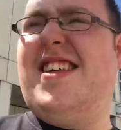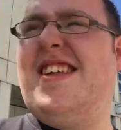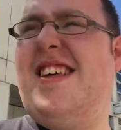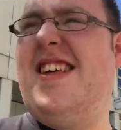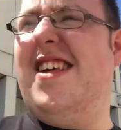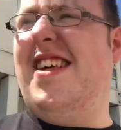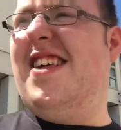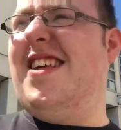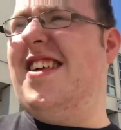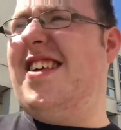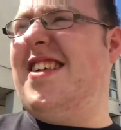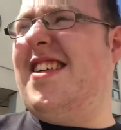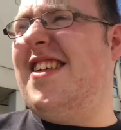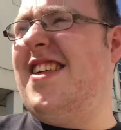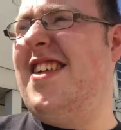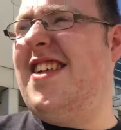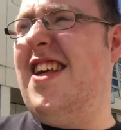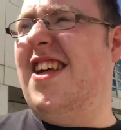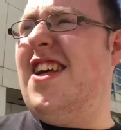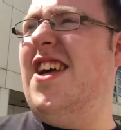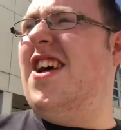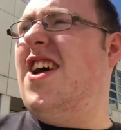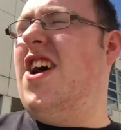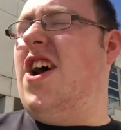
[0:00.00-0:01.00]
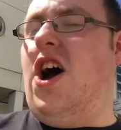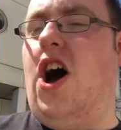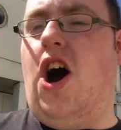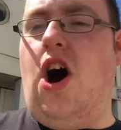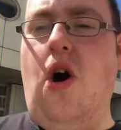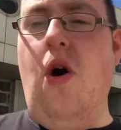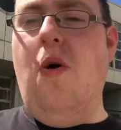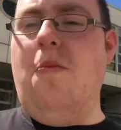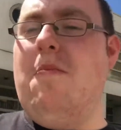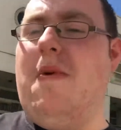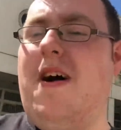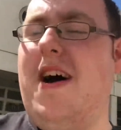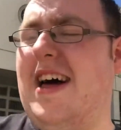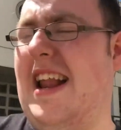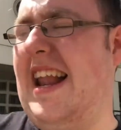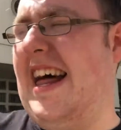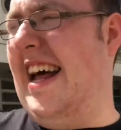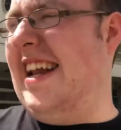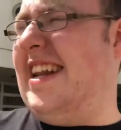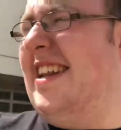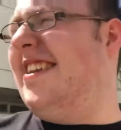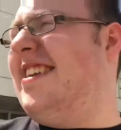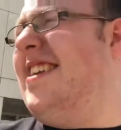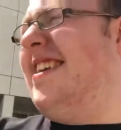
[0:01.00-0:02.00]
Matalan. Oh,
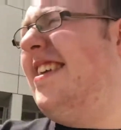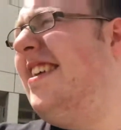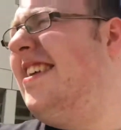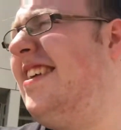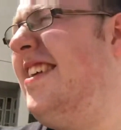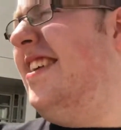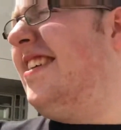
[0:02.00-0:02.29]
Matalan.